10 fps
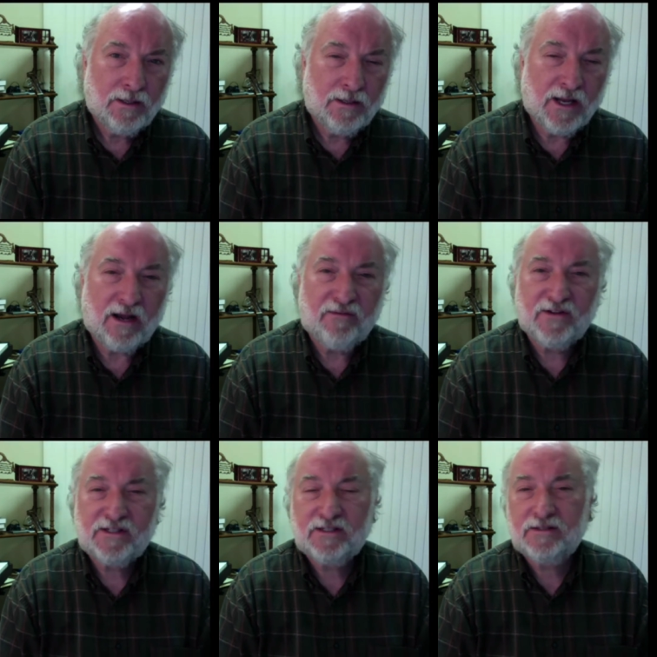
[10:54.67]
None of
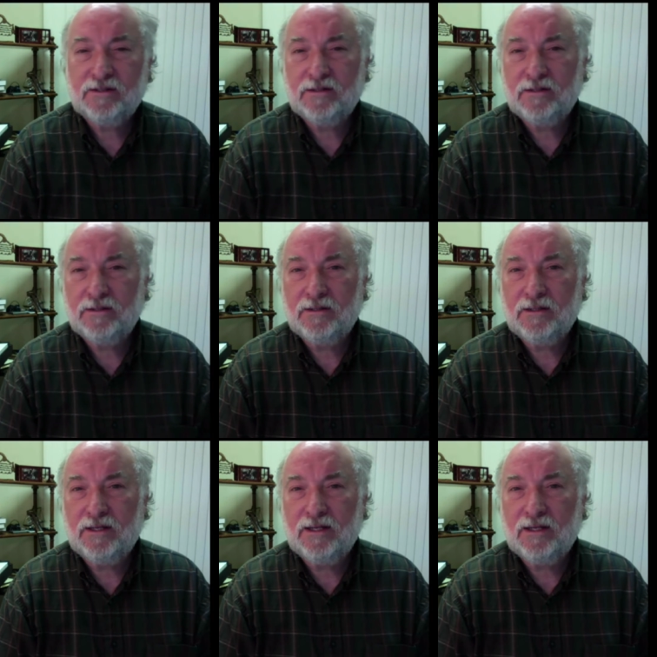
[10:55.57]
us
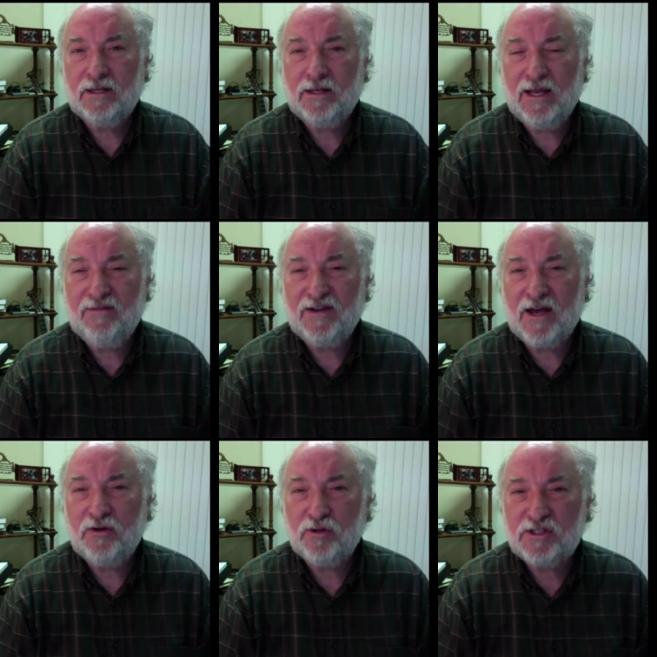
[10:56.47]
even
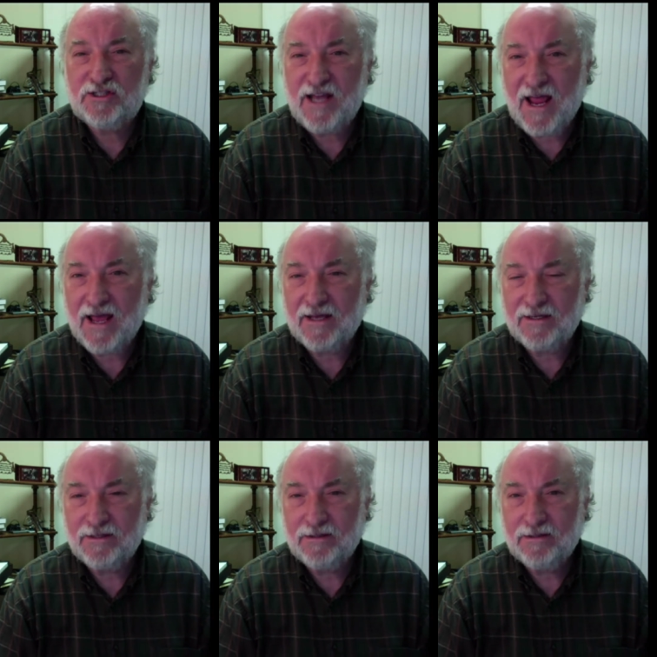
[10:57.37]

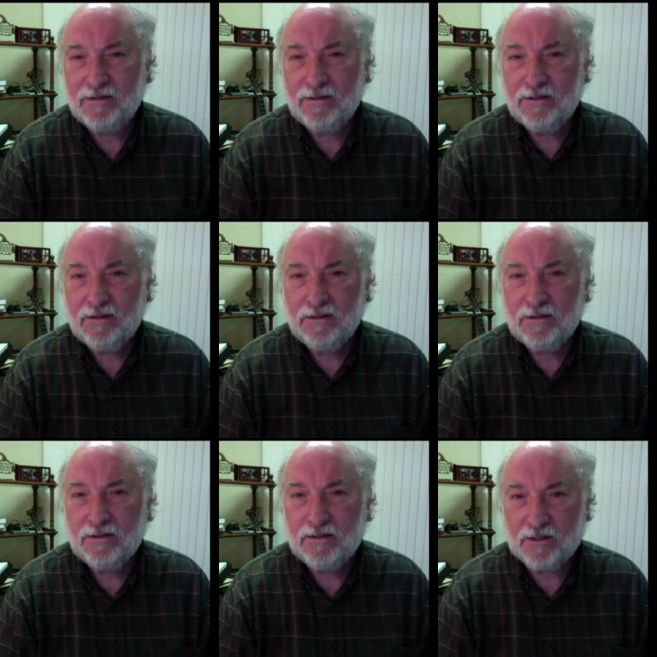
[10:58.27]
understand
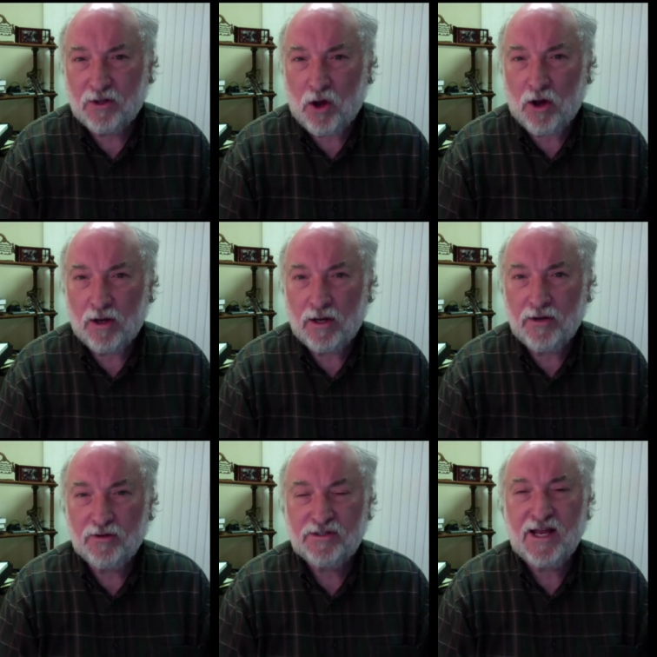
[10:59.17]
the law,
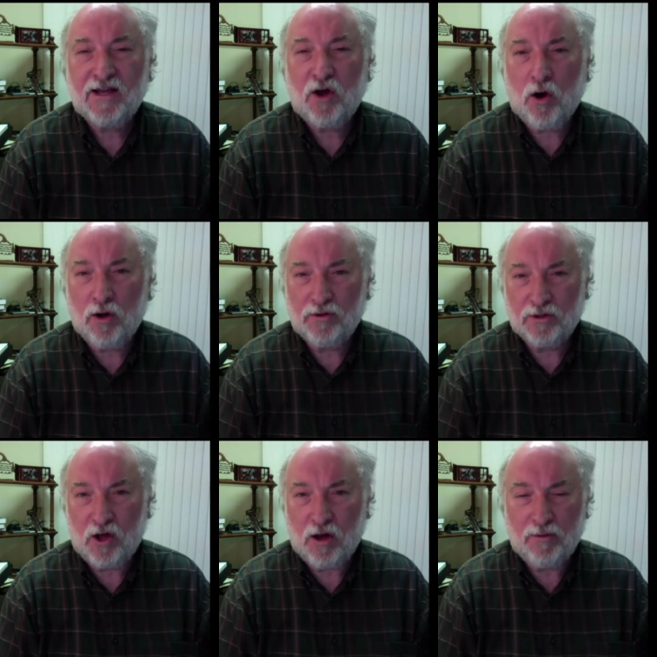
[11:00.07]
understand all the
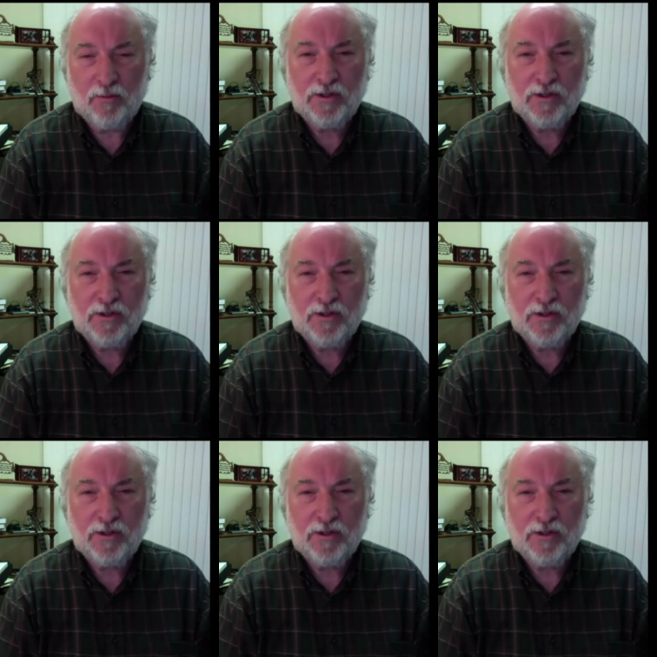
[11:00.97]
law, but we